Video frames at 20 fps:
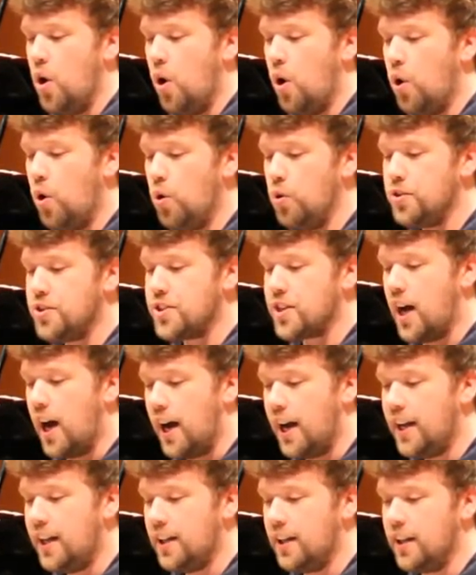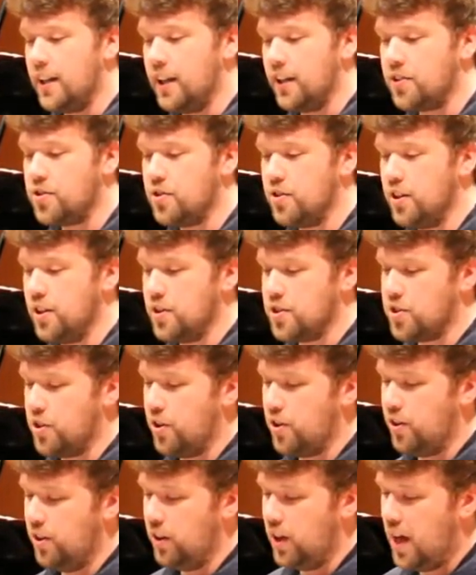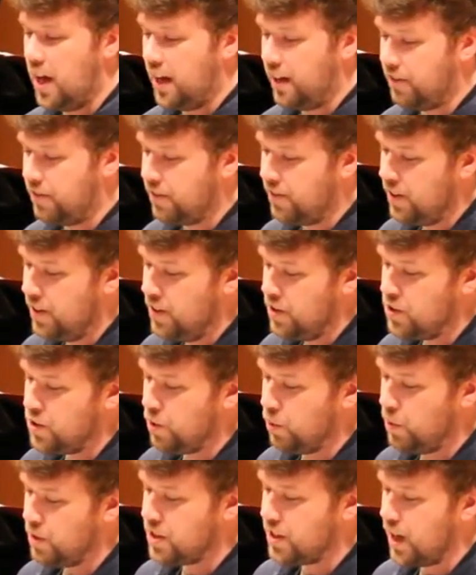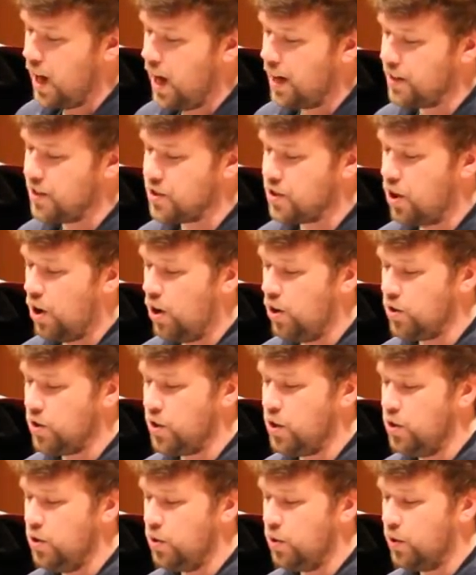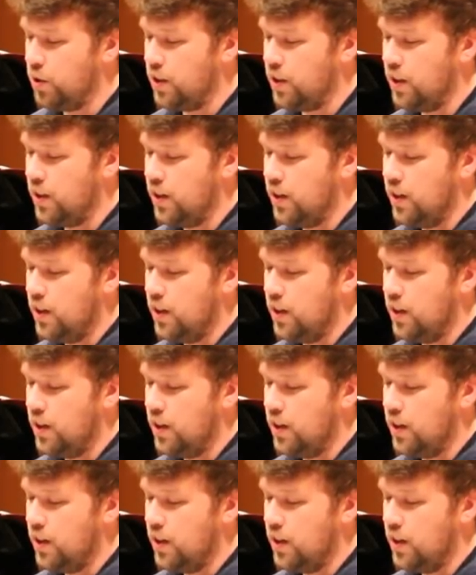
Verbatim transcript: hold tightly to the eternal life to which God has called you